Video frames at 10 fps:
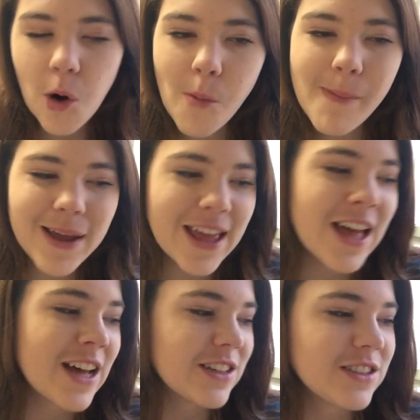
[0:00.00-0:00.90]
Oh my
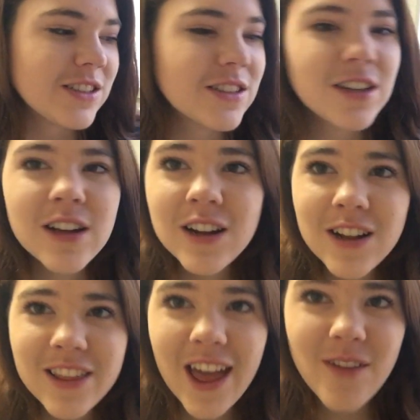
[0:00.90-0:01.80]
gosh.
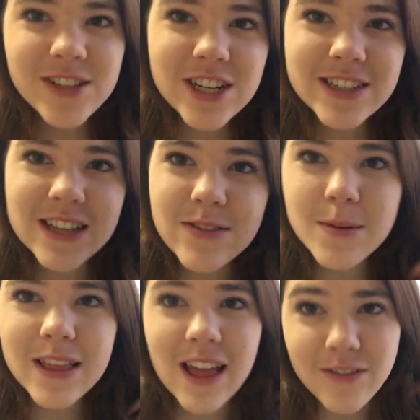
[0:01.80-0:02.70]
Cafeteria saves
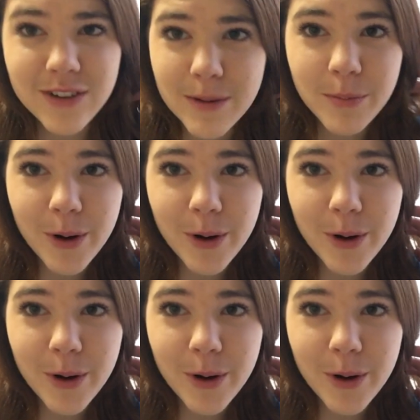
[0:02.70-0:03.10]
my life when I'm